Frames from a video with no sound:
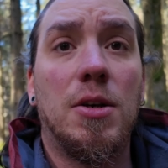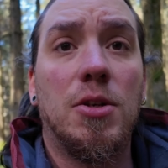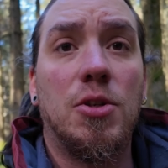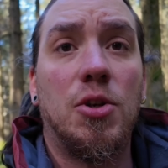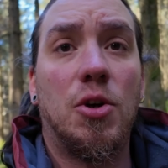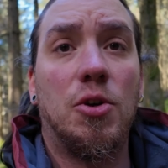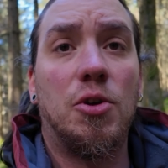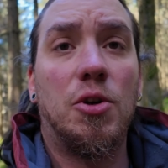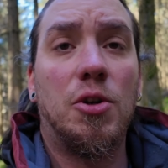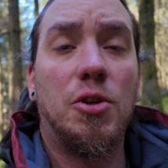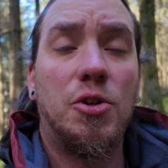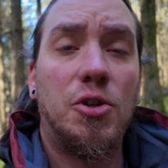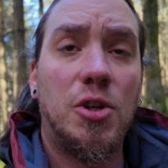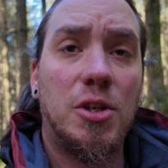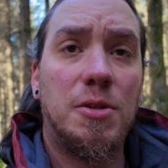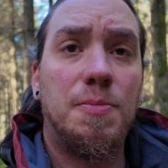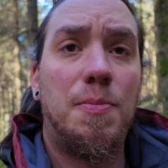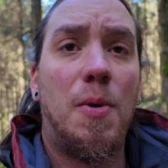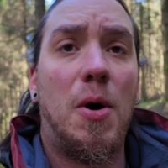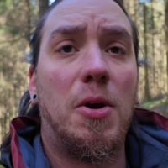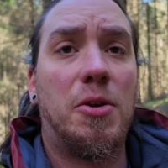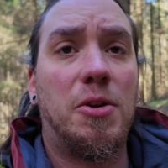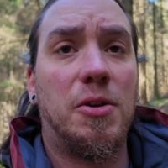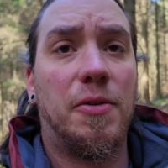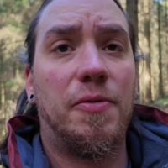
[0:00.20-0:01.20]
So you just
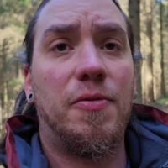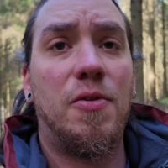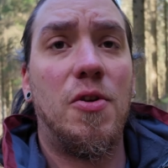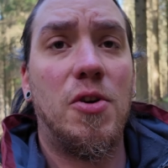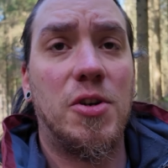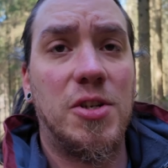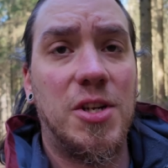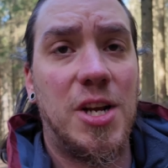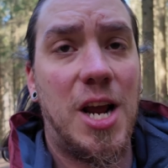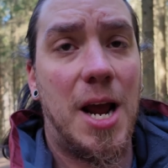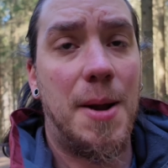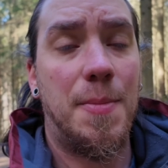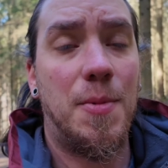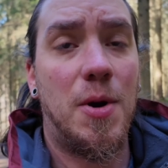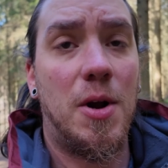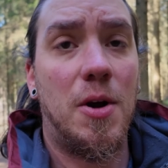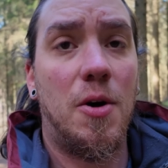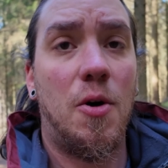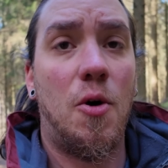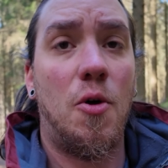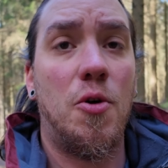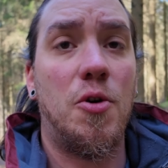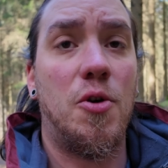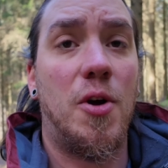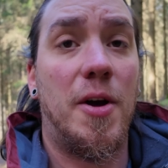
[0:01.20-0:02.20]
bought your first camera,
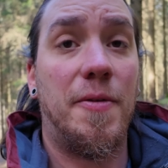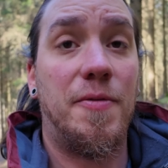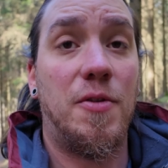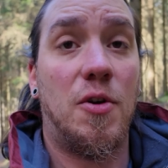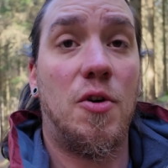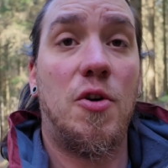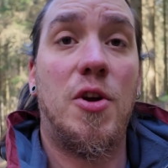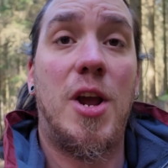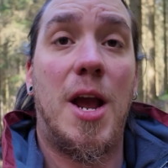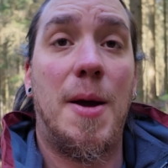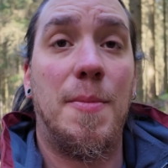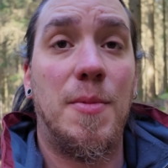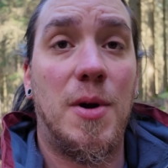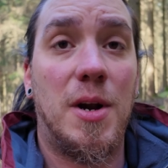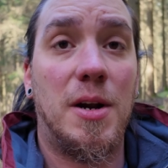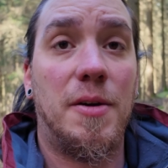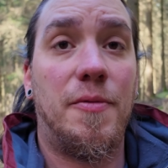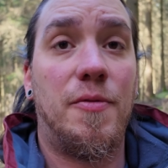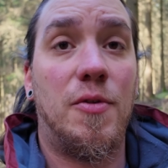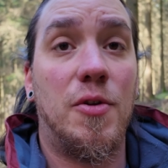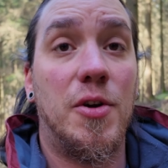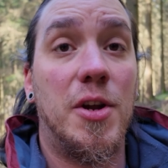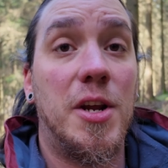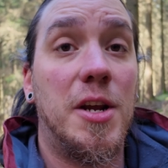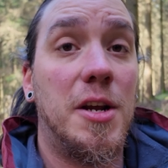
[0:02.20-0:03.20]
or you have your camera
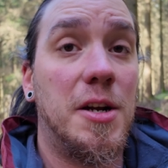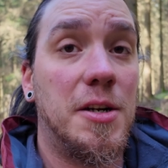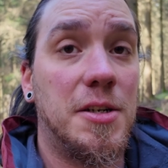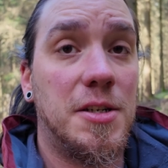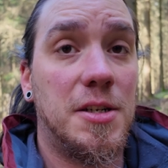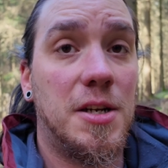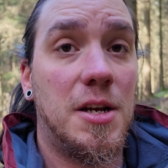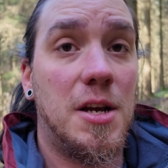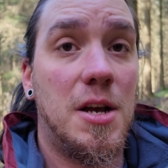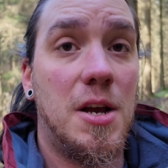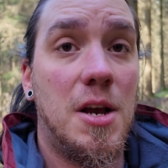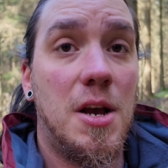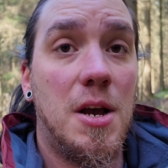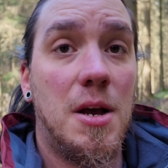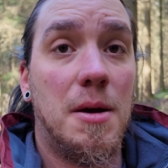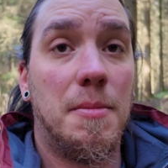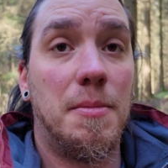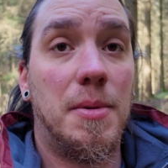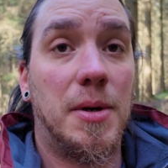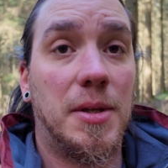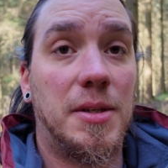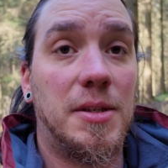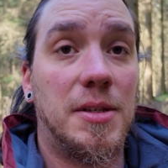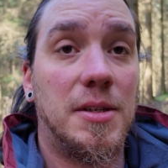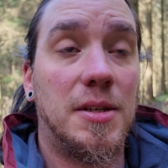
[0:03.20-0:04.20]
for years,
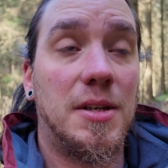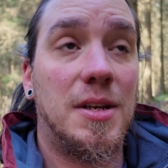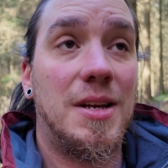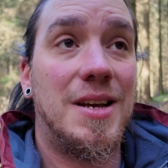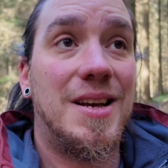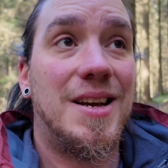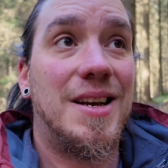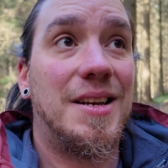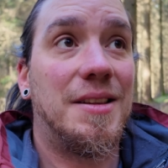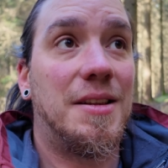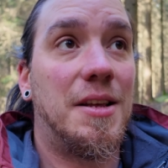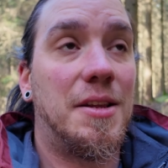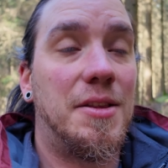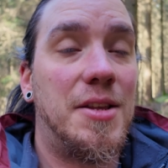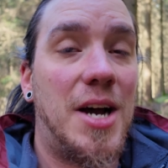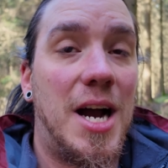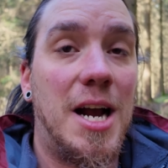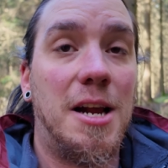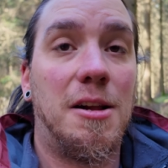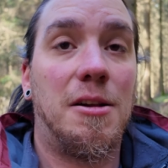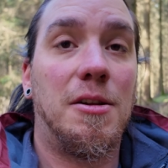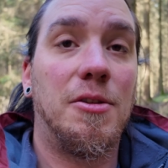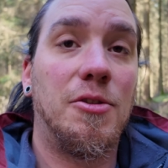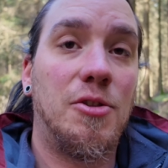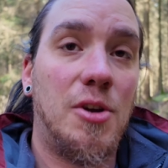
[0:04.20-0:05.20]
but the
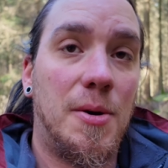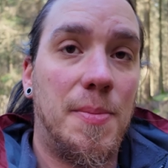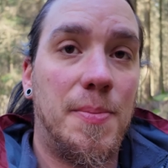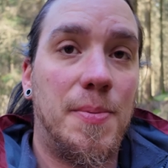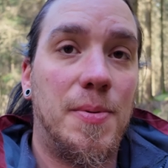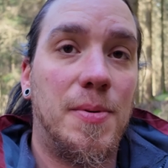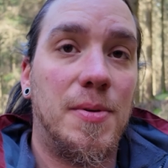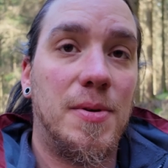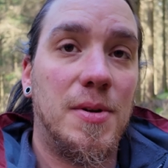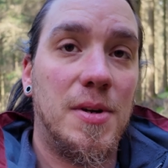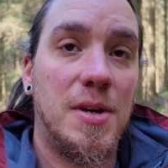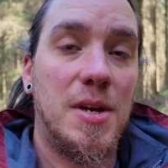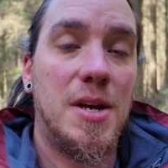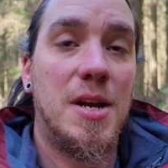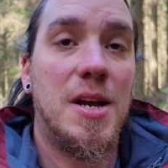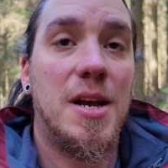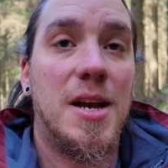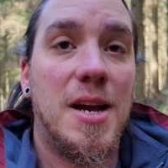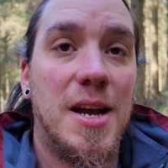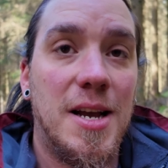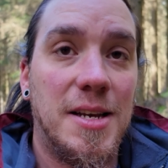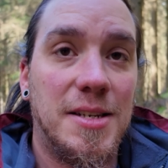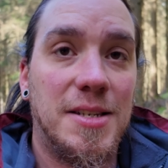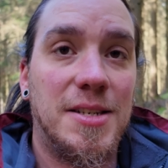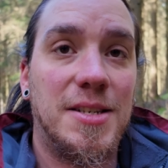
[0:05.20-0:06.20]
dial on top
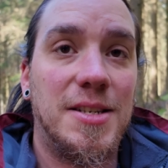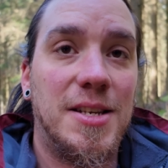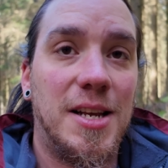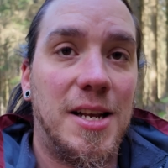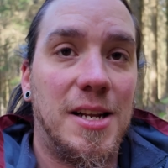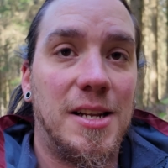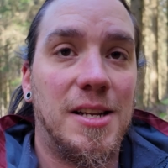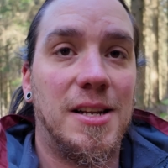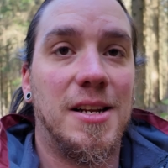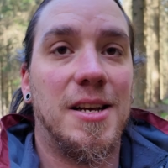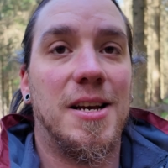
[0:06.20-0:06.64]
is still